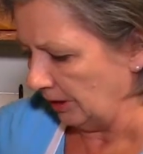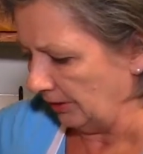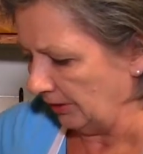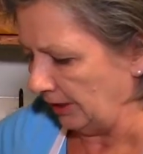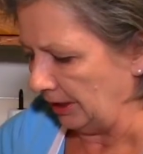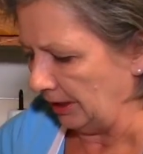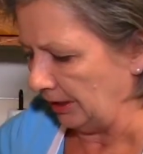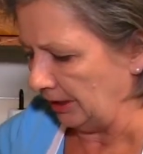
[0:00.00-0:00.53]

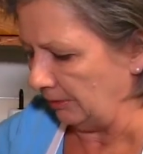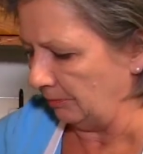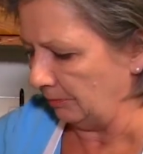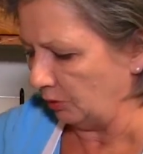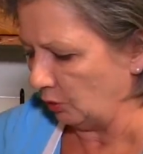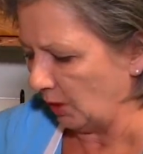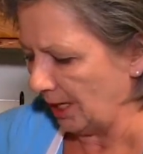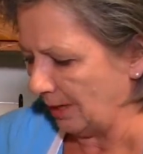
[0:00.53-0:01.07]
the
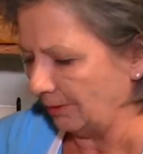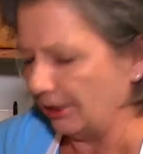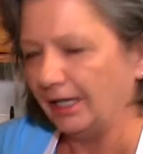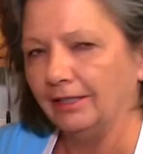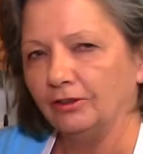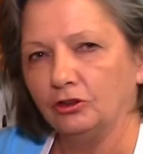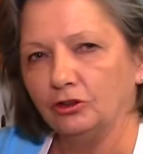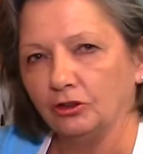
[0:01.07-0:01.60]
crab
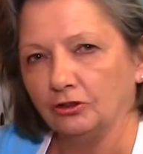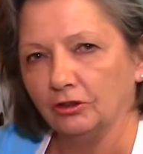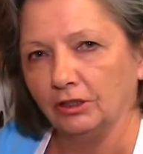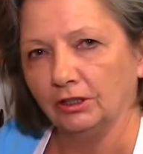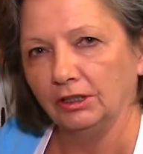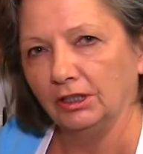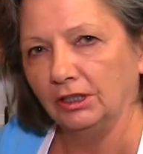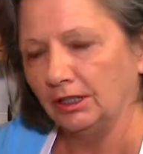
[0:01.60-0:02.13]
cakes just a
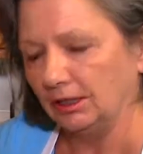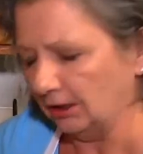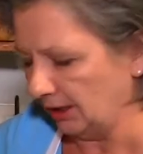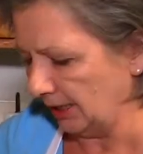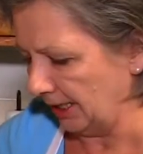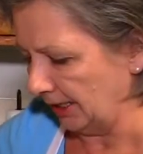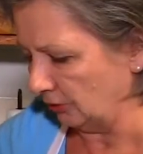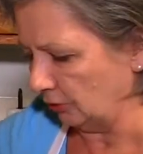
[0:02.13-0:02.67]

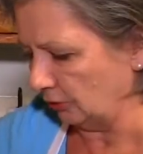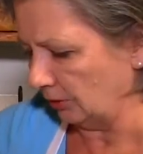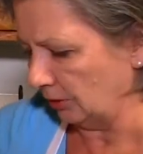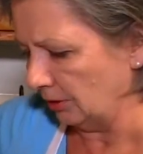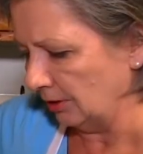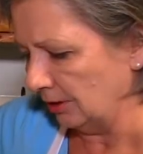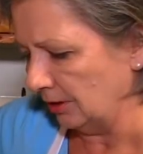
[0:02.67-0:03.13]
little extra